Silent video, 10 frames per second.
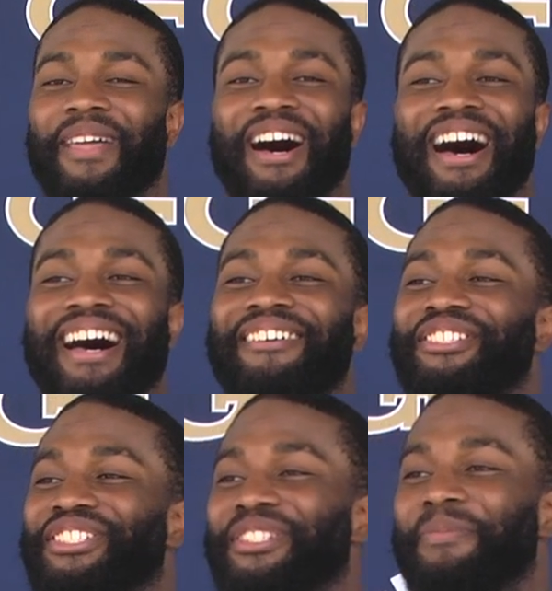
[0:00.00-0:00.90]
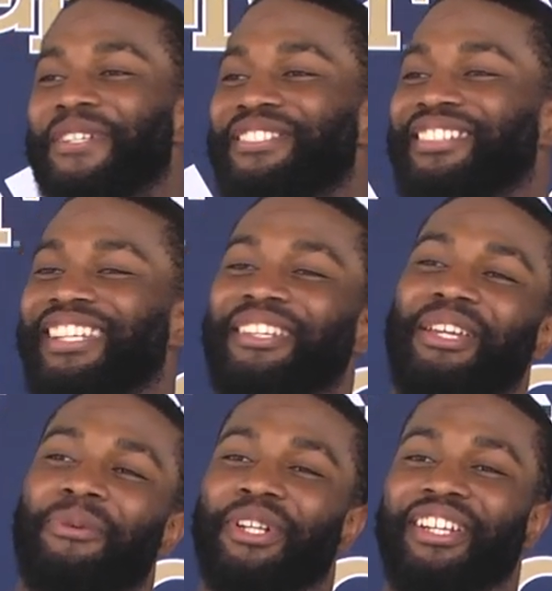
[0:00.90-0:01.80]
Nah, it was just a picture.
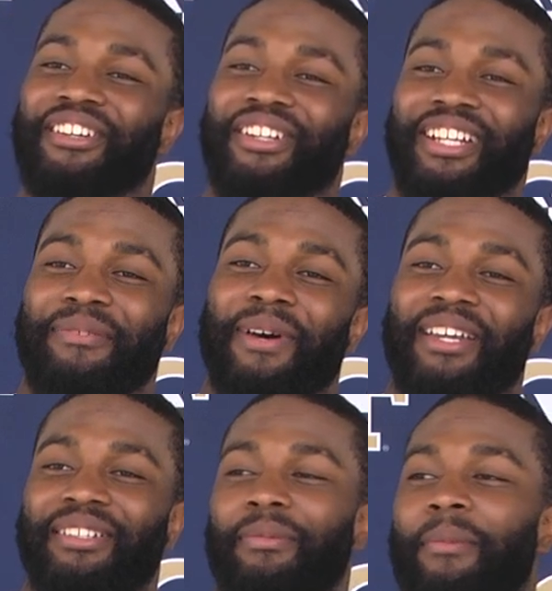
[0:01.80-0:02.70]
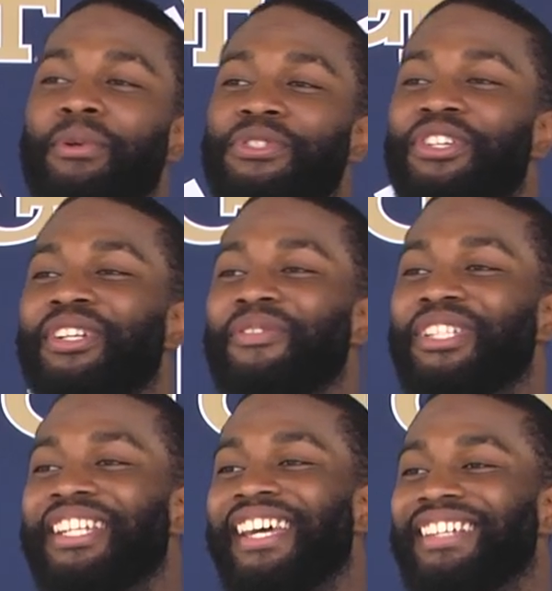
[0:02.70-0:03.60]
He went there, did it. He might pull something if he
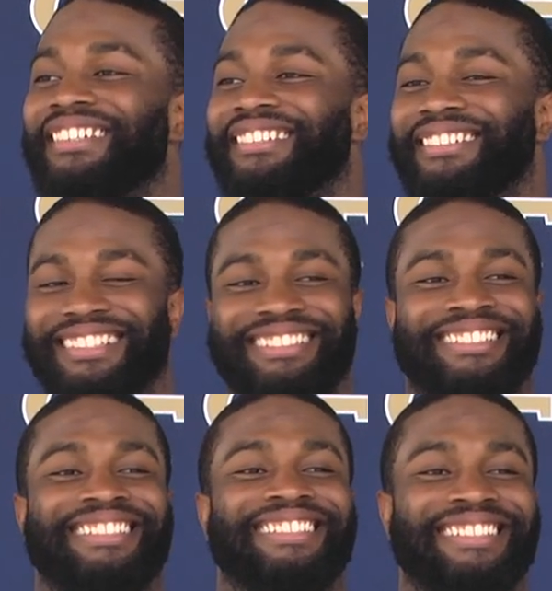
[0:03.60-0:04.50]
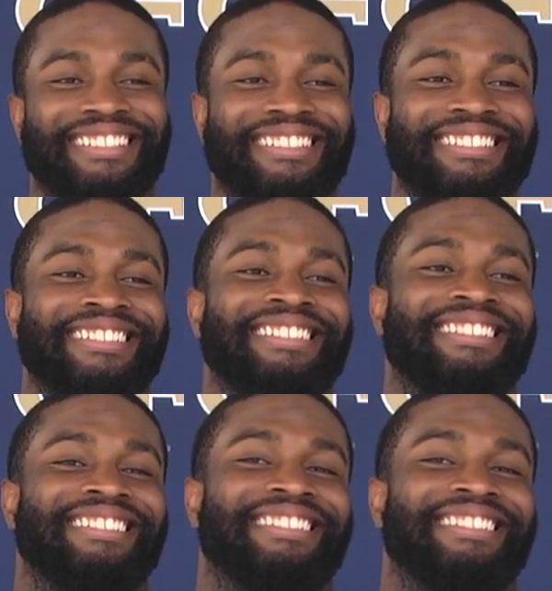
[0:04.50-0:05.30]
did that.